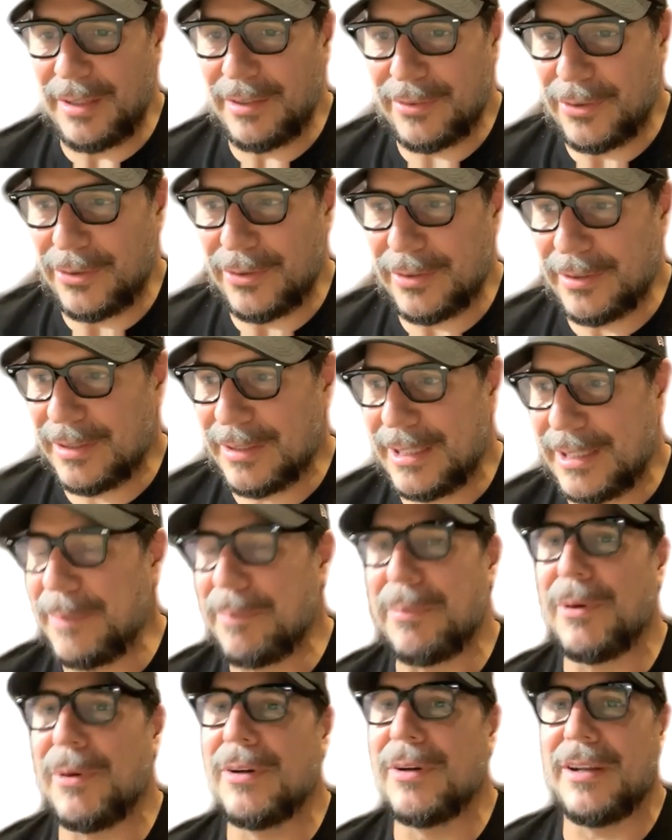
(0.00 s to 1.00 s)
So
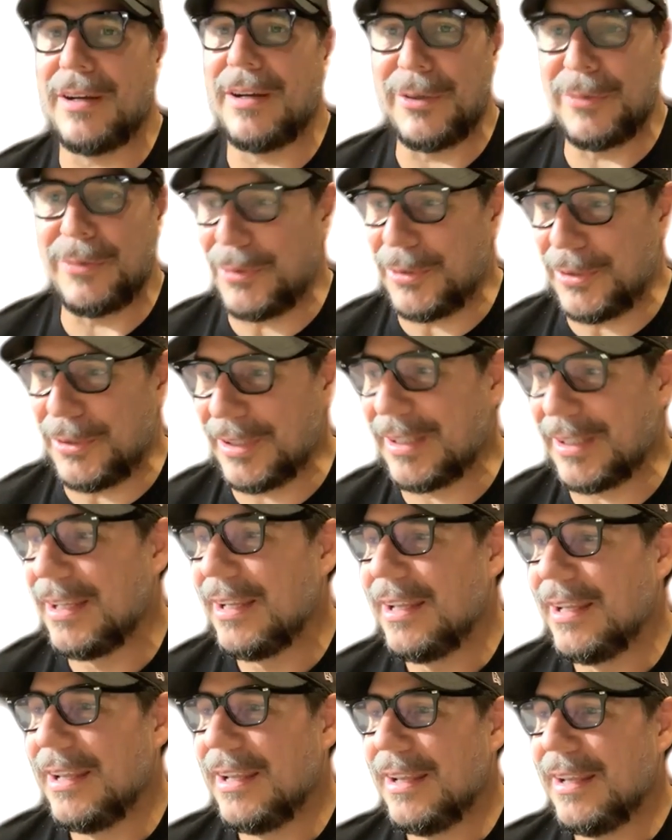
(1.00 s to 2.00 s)
keep on the hard work.
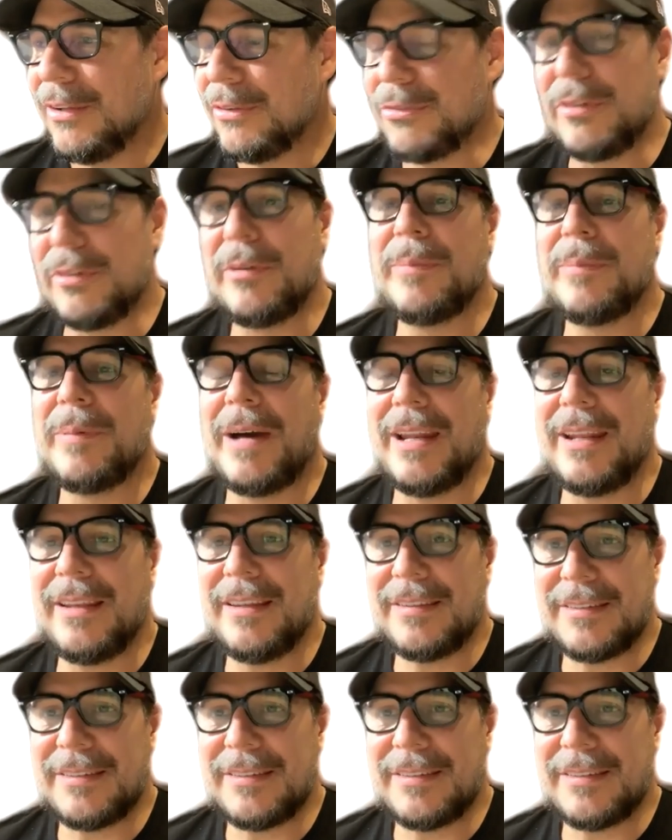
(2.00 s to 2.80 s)
To everybody,